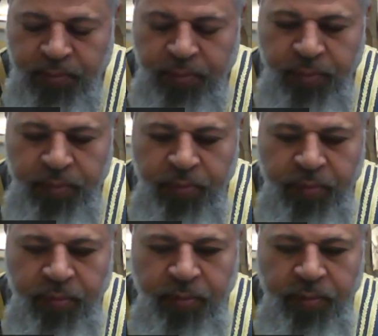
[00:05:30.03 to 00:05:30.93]

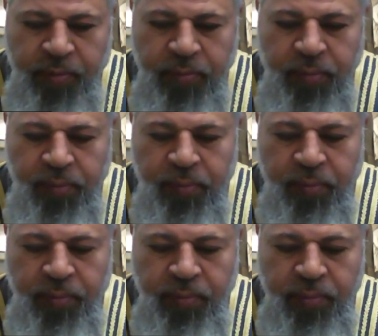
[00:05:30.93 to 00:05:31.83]

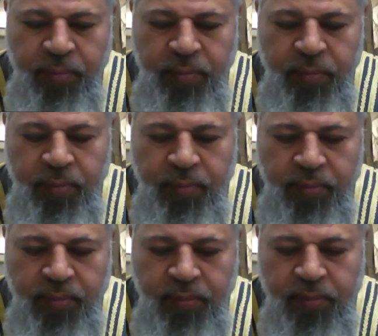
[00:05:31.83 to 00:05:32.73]

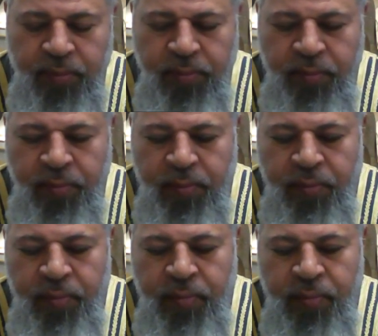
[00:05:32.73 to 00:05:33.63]

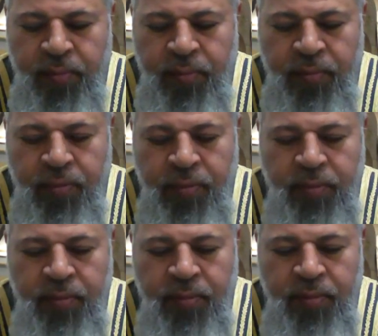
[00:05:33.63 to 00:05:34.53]

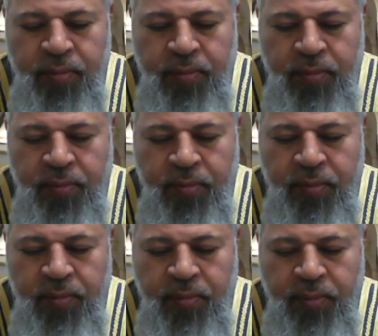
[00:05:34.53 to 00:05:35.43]

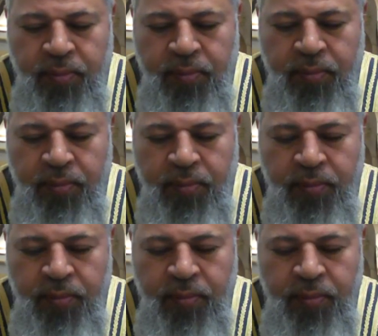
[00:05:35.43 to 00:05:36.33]

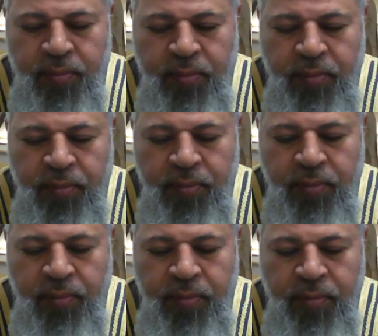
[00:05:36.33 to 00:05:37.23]

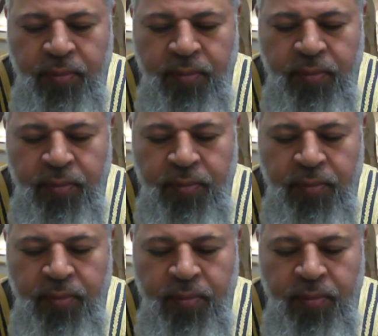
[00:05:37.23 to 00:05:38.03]
[no speech]